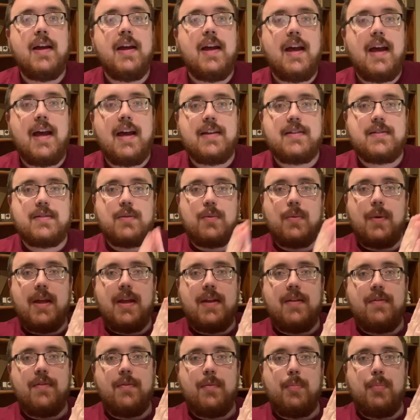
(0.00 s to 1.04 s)
as the
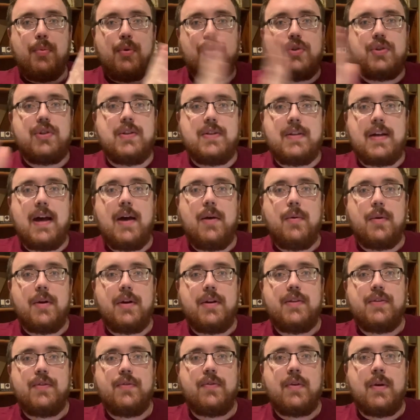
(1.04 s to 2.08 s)
wave pushes
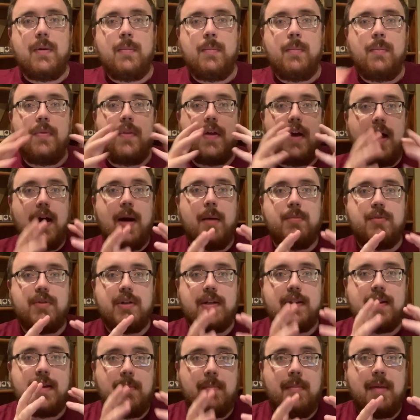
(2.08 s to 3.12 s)
outwards from the
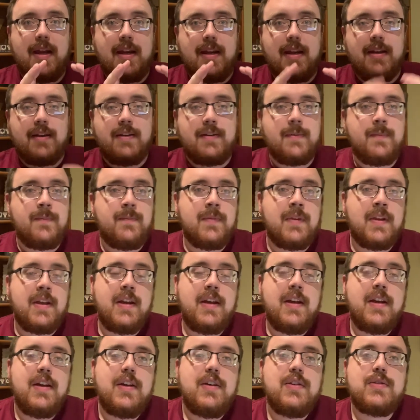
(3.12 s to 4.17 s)
object that made it.
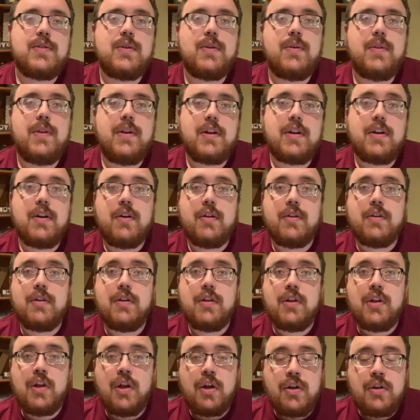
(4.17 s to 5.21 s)
So they're called
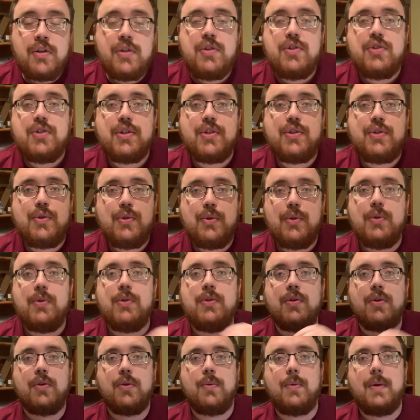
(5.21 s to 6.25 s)

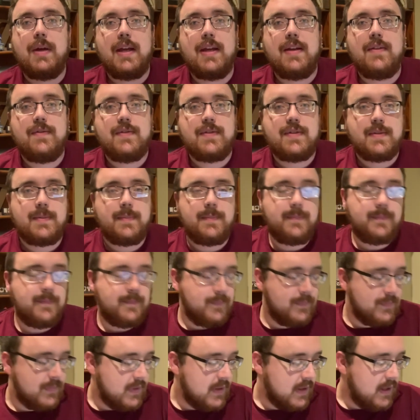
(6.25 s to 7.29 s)
longitudinal waves.
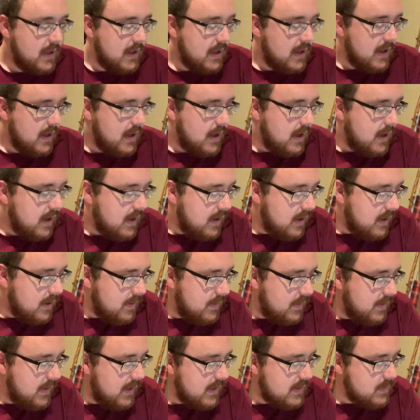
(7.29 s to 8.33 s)

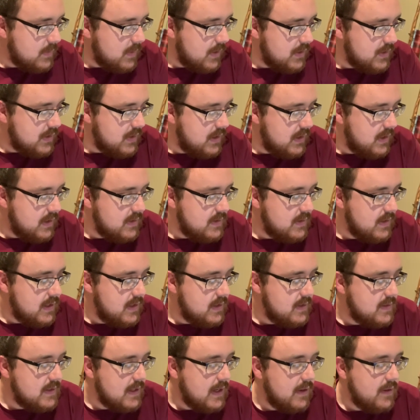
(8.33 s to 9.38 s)
Next question is, in
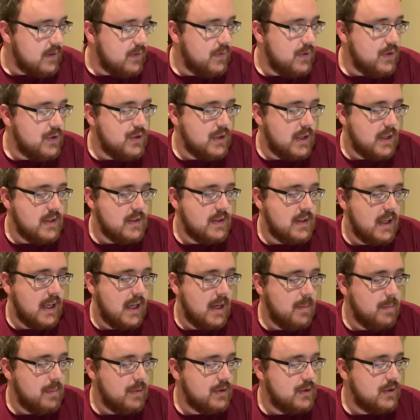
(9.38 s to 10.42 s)
sound, if you change the
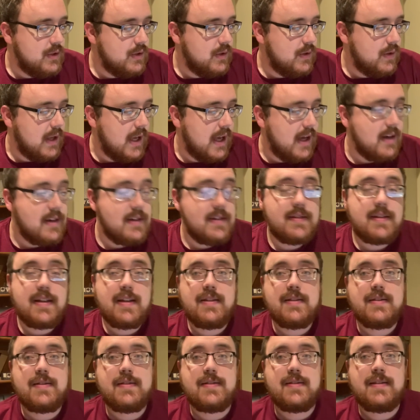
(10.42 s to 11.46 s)
amplitude, how does
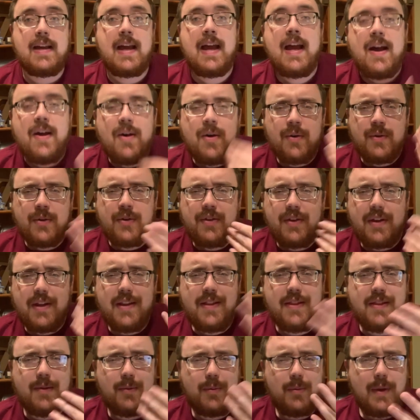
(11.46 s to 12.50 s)
that sound
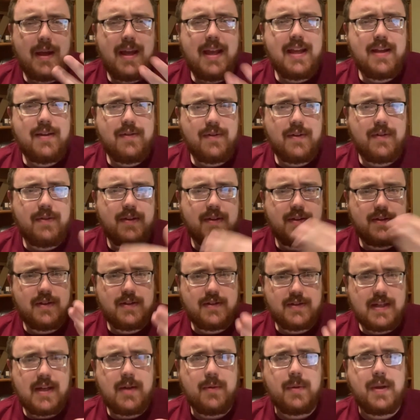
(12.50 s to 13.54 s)
in the wave of the
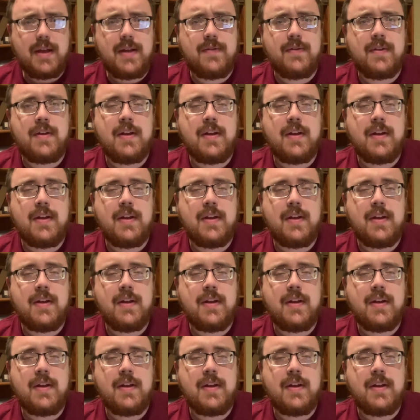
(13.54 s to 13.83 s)
sound wave?